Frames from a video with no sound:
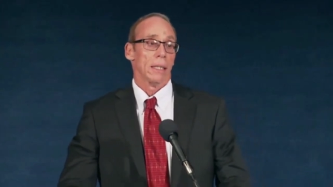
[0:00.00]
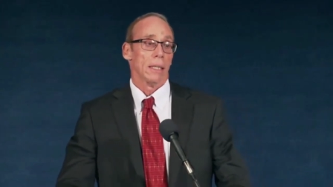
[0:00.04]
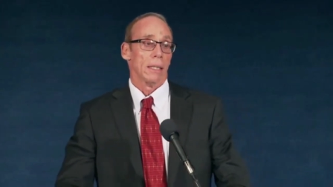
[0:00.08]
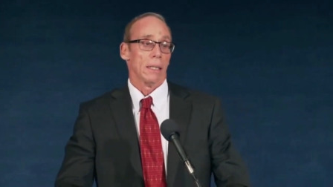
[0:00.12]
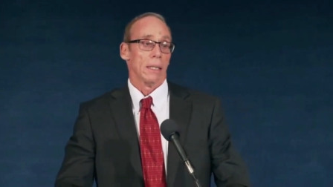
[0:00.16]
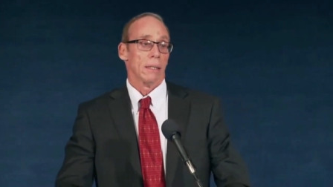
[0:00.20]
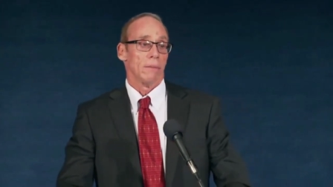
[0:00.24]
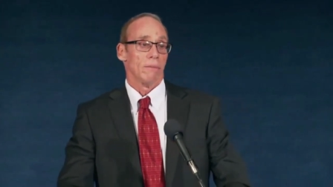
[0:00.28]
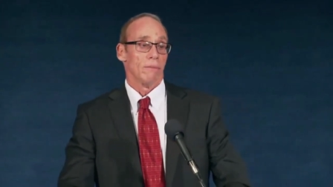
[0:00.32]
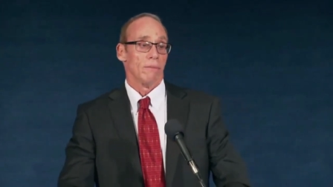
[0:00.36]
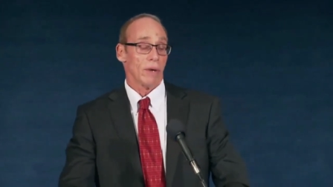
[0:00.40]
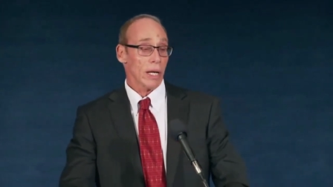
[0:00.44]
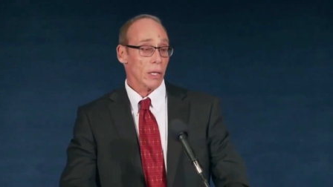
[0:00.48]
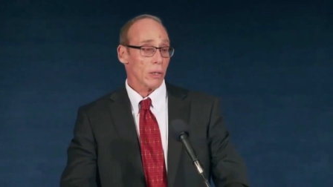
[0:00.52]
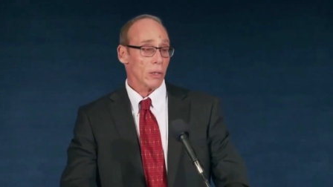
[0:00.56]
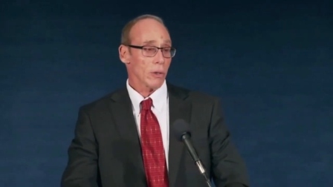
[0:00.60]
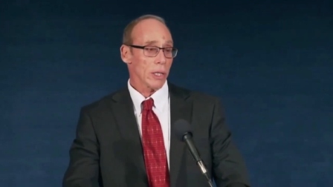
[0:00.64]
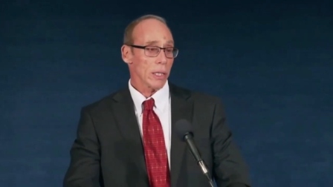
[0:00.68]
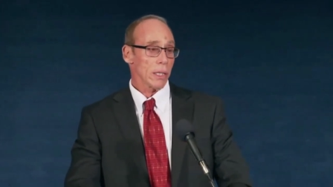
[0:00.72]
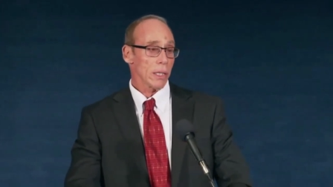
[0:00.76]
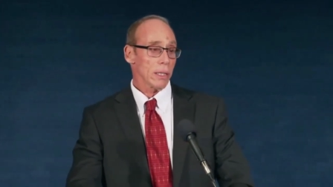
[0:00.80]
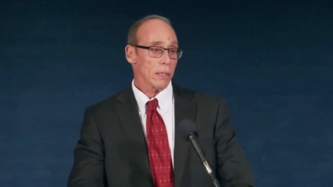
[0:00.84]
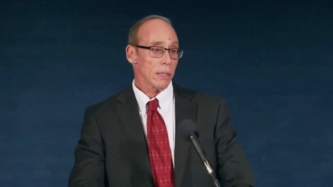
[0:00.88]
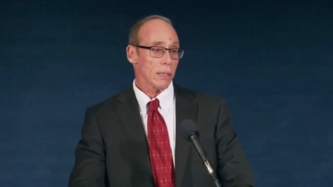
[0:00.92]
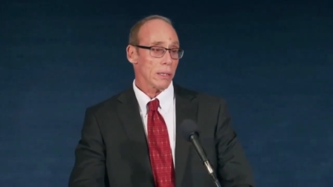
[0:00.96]
uh,
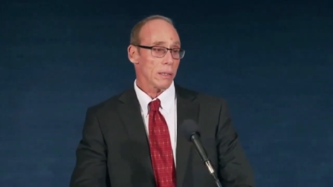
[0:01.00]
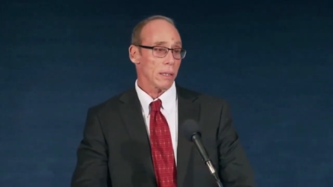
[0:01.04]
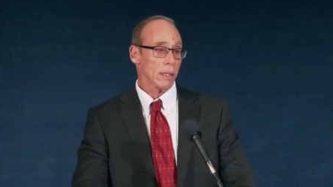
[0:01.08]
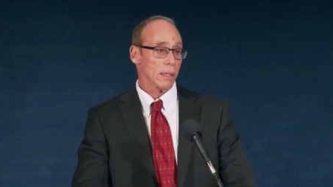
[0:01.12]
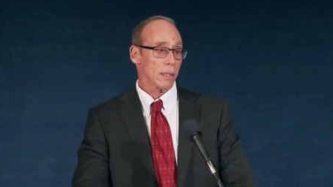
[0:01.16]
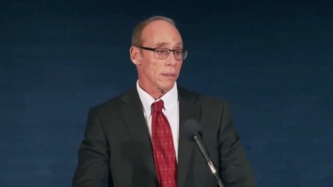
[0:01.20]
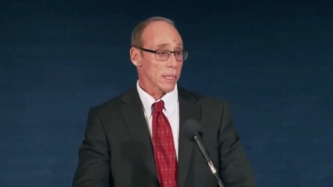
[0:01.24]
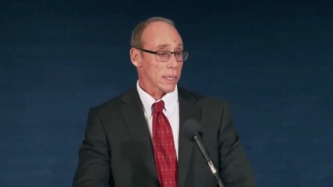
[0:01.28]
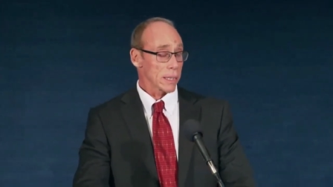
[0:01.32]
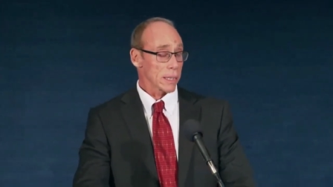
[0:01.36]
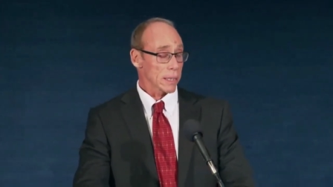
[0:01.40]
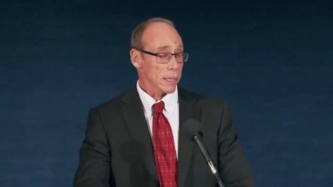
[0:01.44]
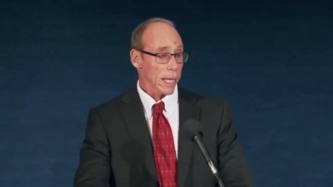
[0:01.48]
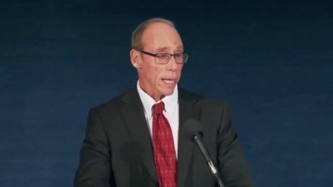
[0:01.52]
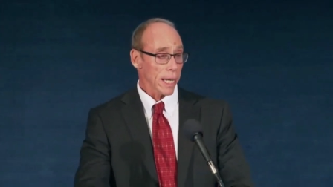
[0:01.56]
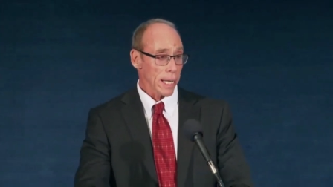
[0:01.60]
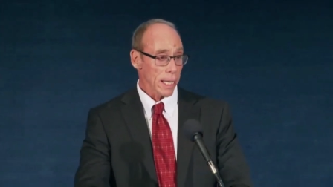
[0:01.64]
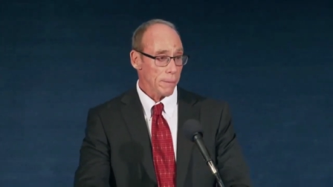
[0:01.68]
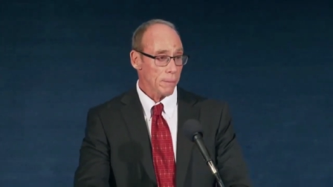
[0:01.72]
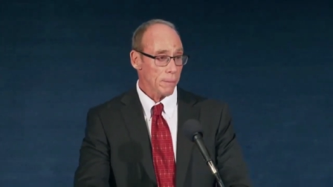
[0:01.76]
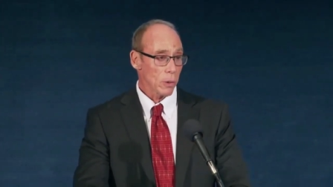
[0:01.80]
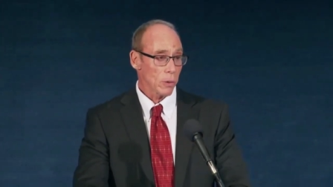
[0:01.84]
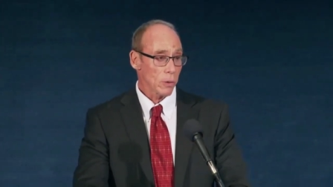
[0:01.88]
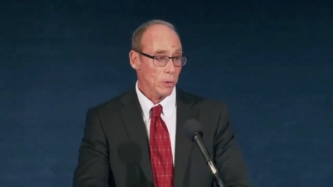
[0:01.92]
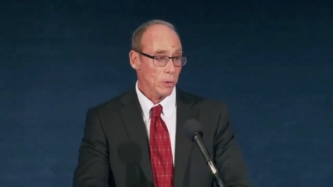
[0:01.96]
veteran, uh,
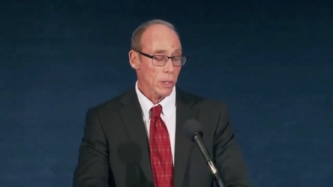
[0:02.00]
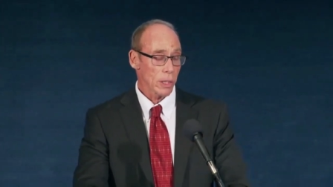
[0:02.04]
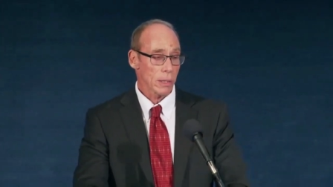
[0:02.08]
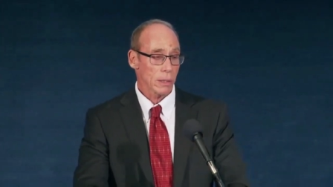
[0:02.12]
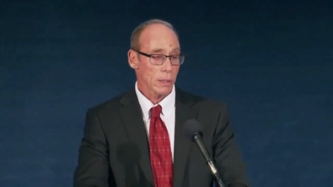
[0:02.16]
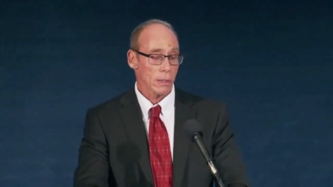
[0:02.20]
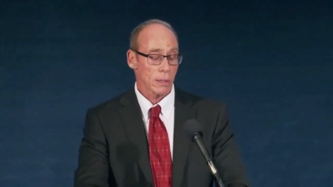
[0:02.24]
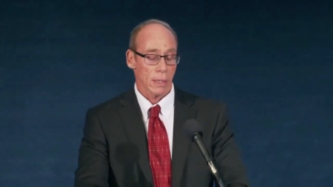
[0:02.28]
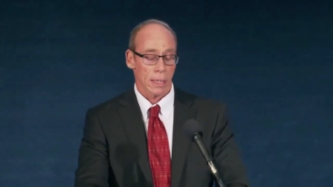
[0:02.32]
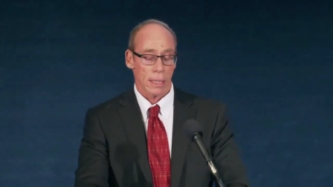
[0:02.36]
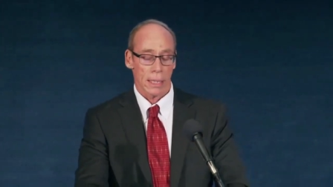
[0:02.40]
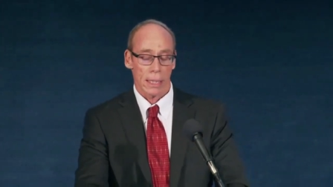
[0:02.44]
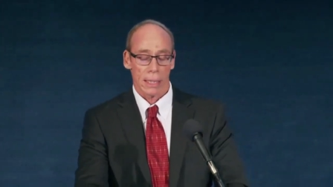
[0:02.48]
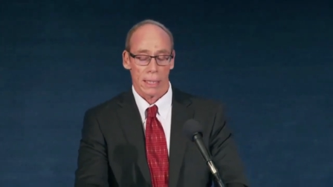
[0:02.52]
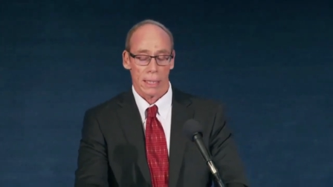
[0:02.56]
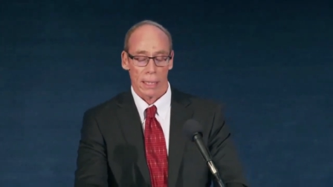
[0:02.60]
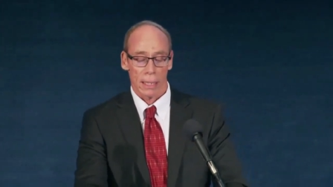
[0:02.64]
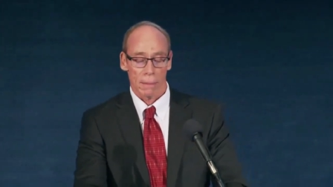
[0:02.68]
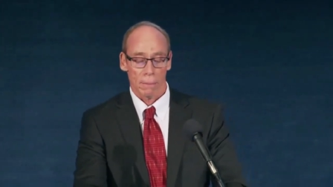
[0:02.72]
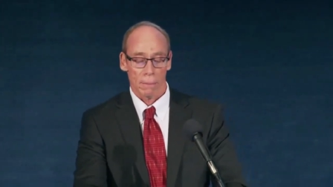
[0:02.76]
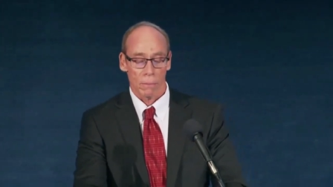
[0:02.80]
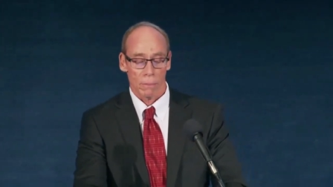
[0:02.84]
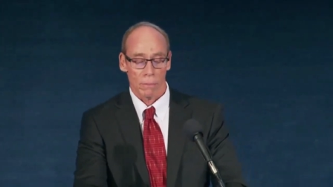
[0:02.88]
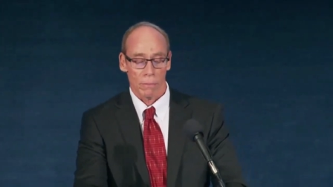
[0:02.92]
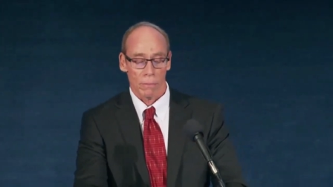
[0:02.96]
disabled
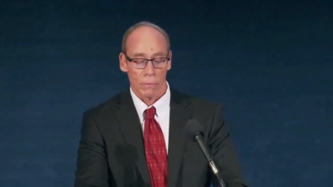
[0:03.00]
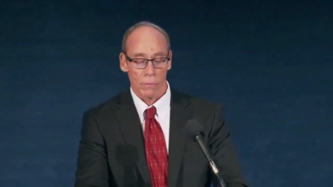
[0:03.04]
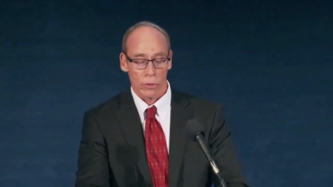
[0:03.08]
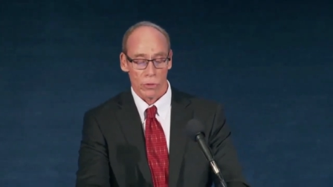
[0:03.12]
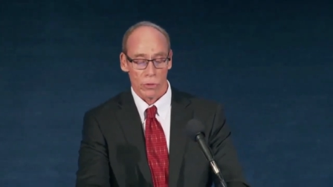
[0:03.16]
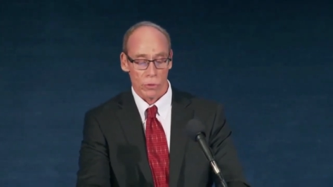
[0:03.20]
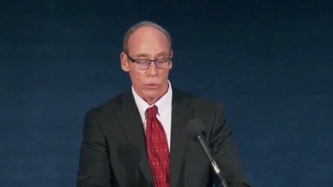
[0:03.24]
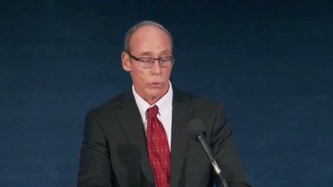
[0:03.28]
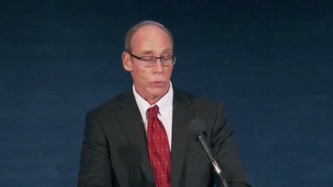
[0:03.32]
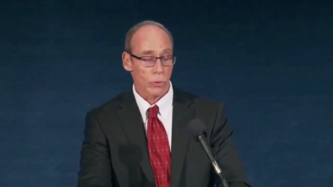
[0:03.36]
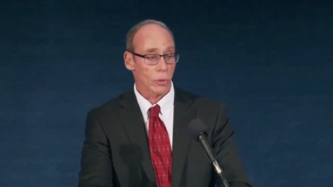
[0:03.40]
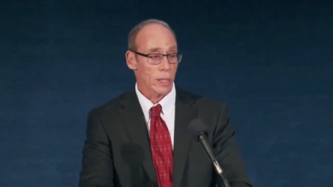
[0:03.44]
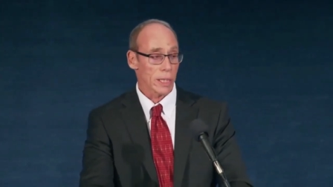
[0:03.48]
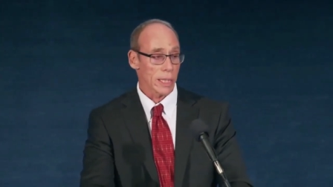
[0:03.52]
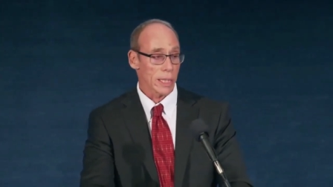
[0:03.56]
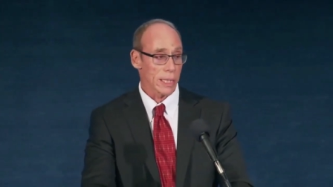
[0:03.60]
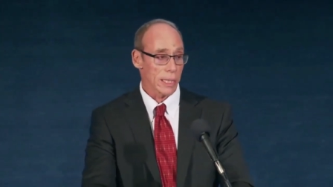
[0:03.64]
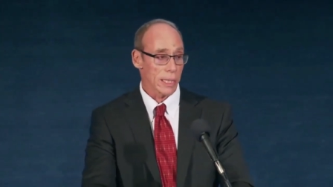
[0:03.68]
uh, due to an